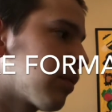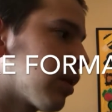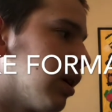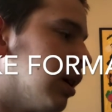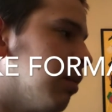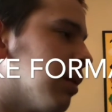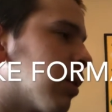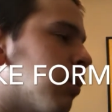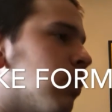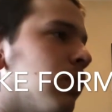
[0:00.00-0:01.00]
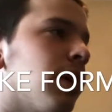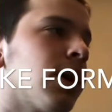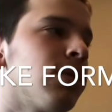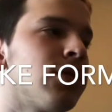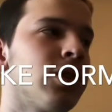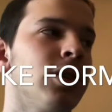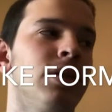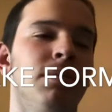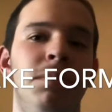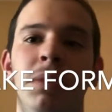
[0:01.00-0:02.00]
Like what's a good
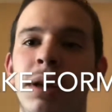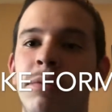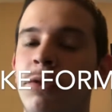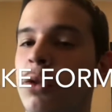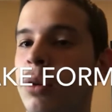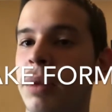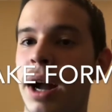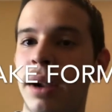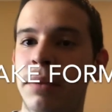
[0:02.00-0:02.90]
meme format?